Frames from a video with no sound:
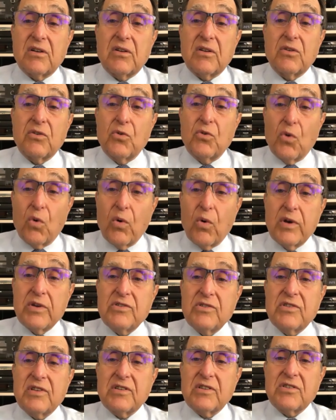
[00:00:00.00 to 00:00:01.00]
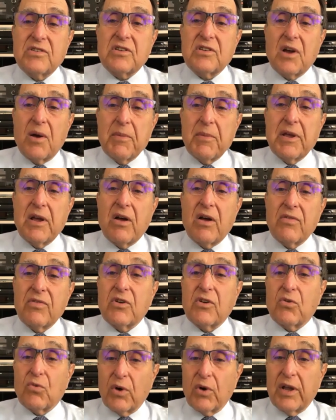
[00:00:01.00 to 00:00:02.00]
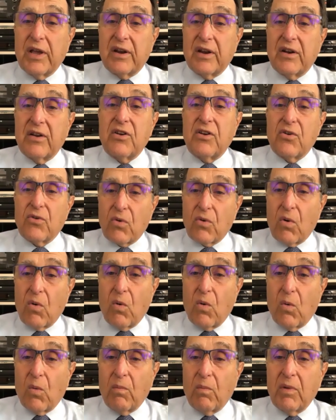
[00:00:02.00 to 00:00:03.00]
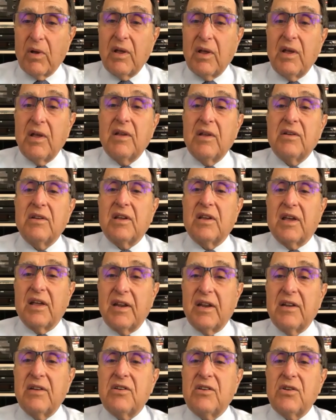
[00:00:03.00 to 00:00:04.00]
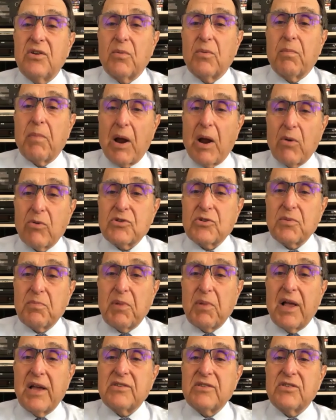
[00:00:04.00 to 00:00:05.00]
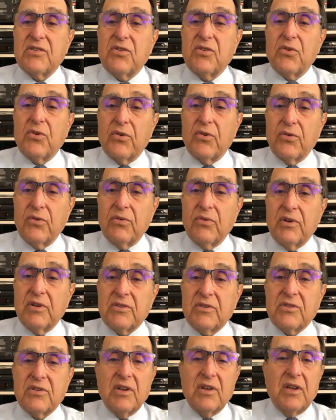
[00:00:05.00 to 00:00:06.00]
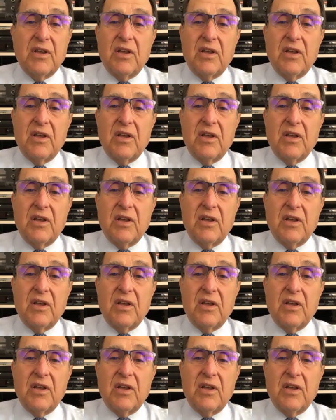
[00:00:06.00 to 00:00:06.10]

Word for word: noise that's coming on the grid in your home to get into your power supplies into your units,